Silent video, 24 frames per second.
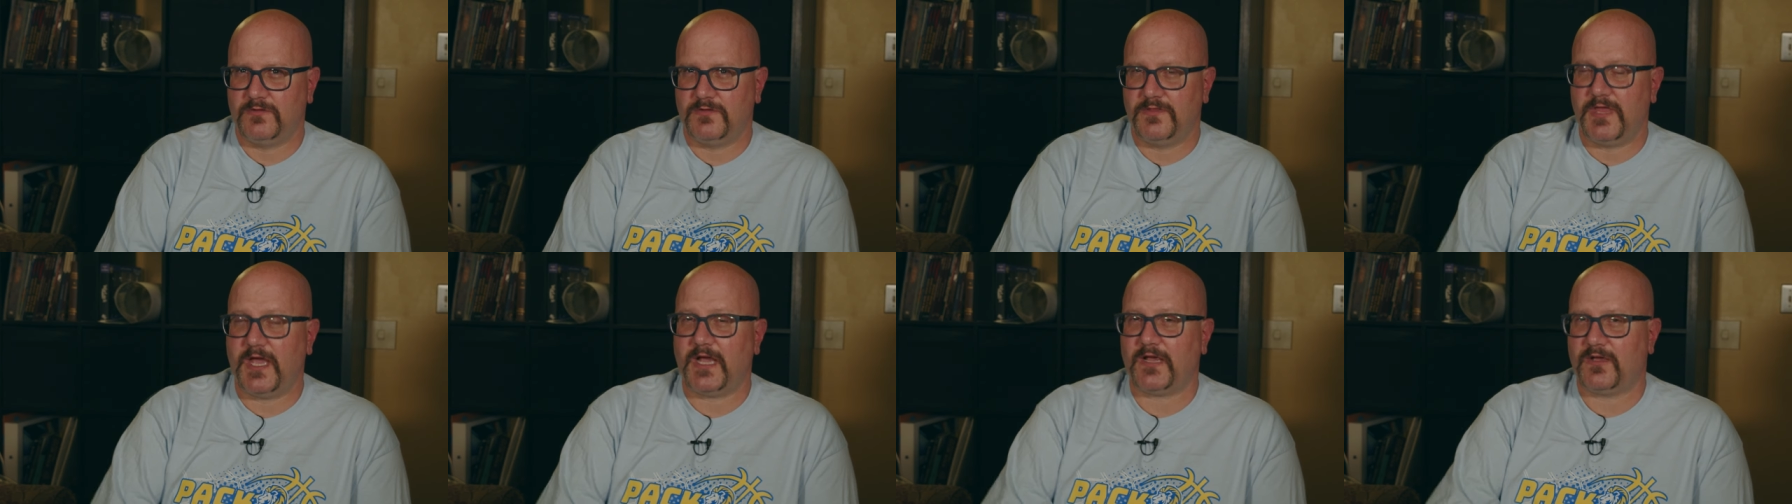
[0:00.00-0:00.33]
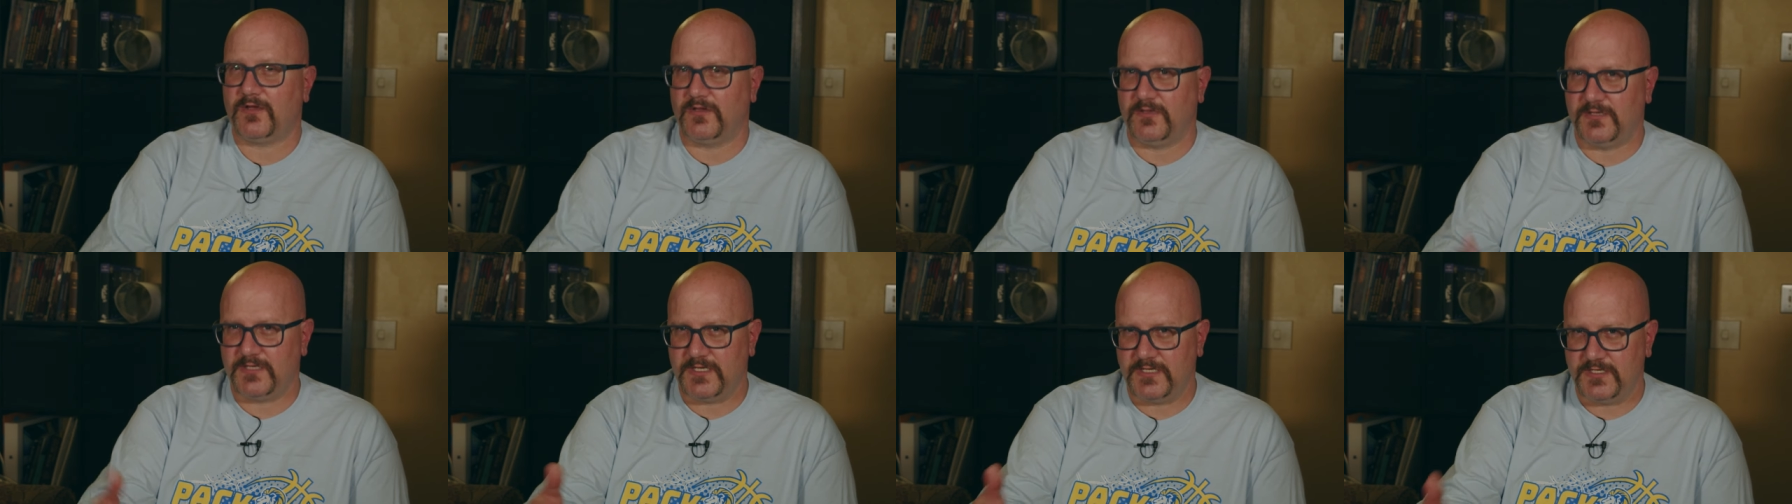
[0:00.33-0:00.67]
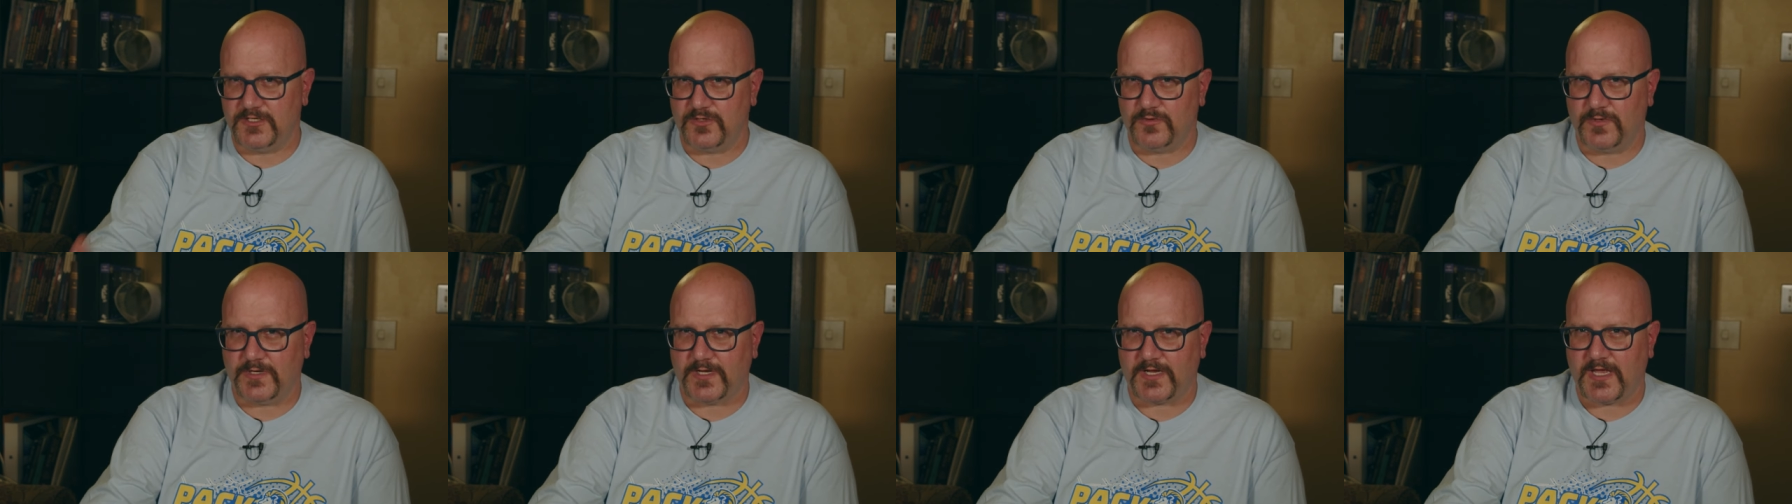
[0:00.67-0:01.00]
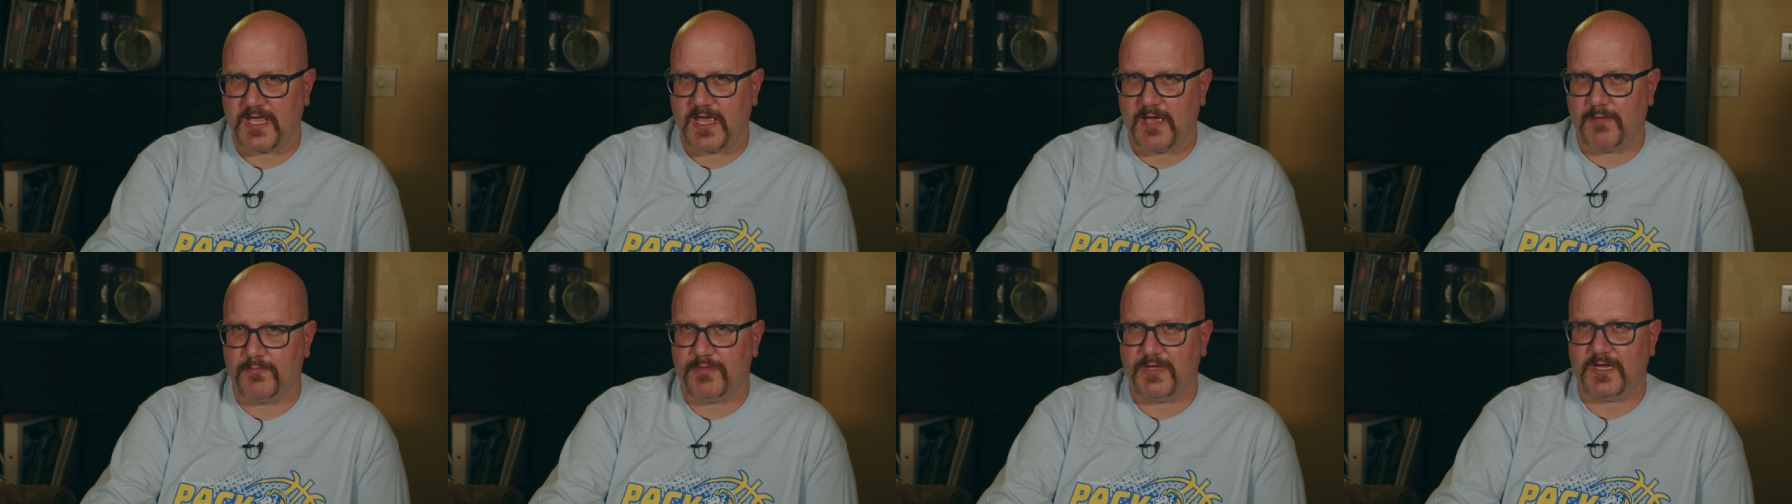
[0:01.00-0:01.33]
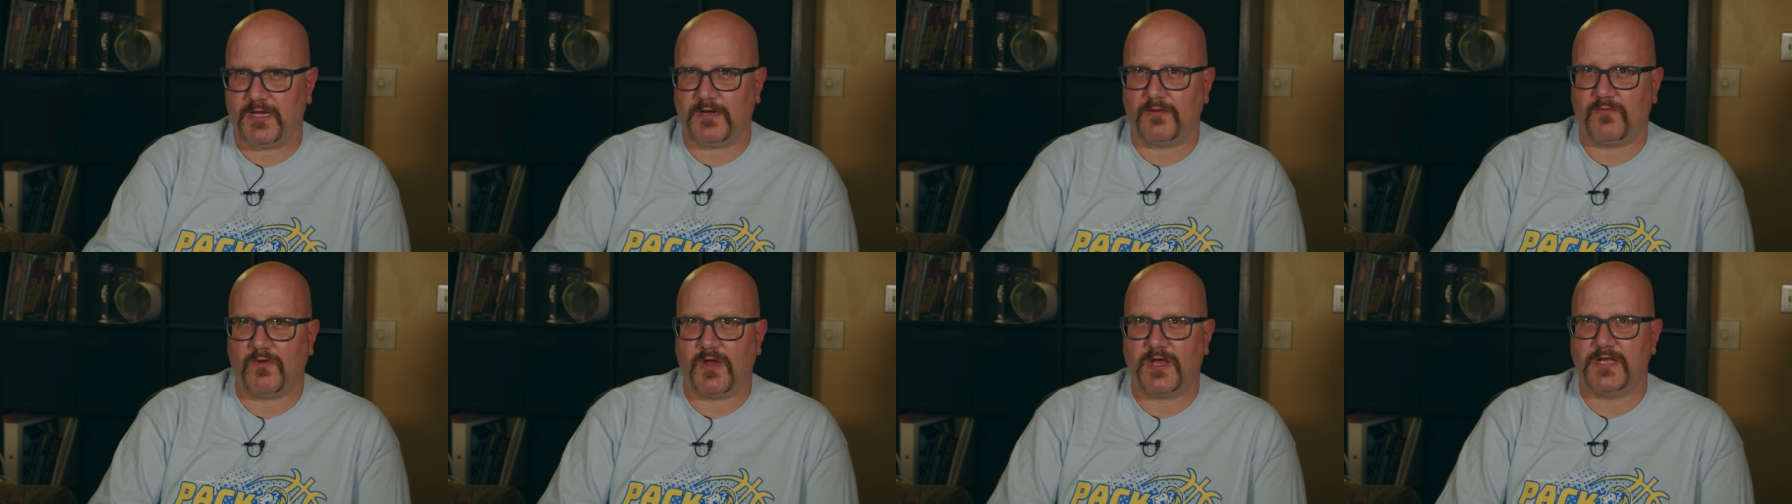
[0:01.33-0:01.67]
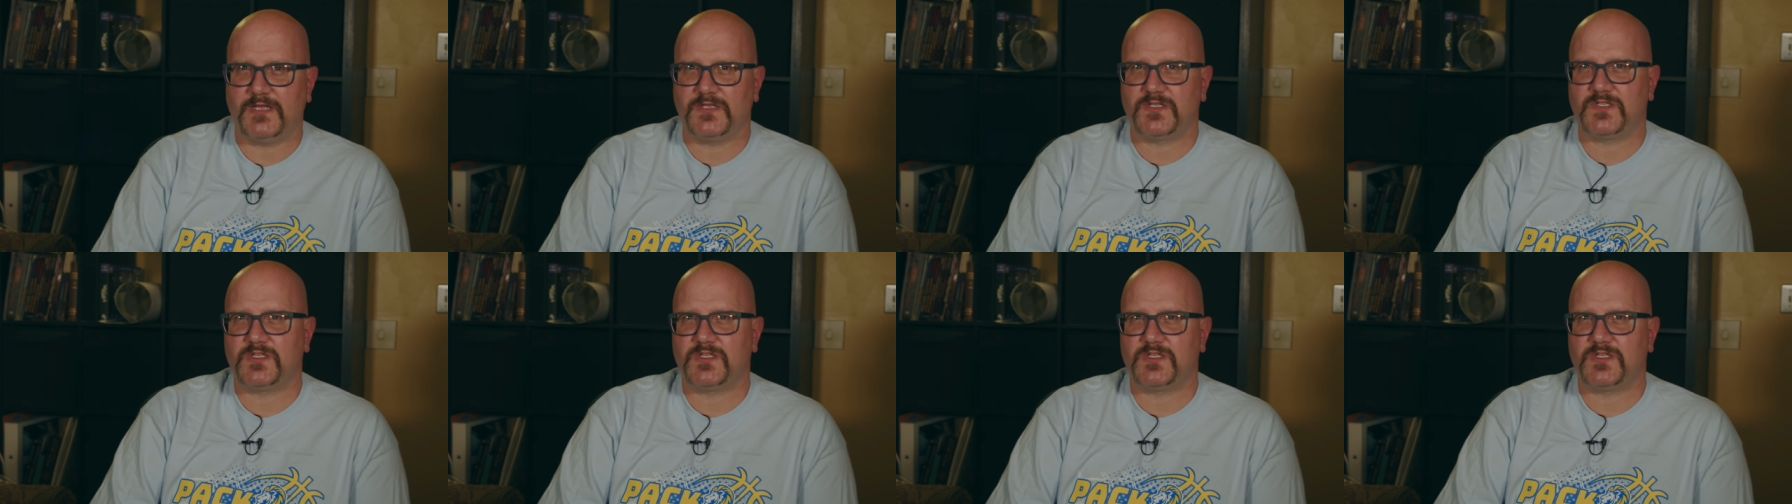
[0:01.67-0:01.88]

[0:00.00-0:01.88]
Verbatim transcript: that could lead to in a campaign, right?